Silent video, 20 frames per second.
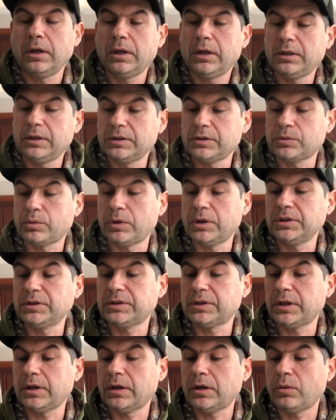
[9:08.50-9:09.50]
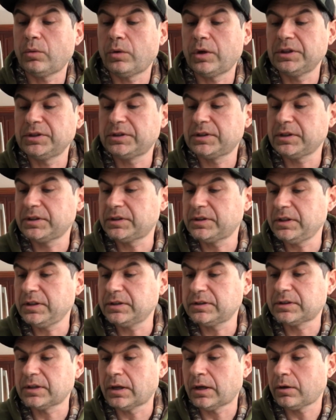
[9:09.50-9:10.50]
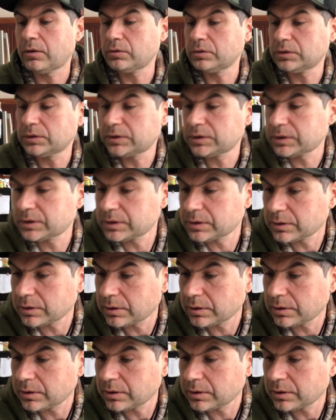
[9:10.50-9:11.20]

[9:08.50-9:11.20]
This one's a 1/16 ounce.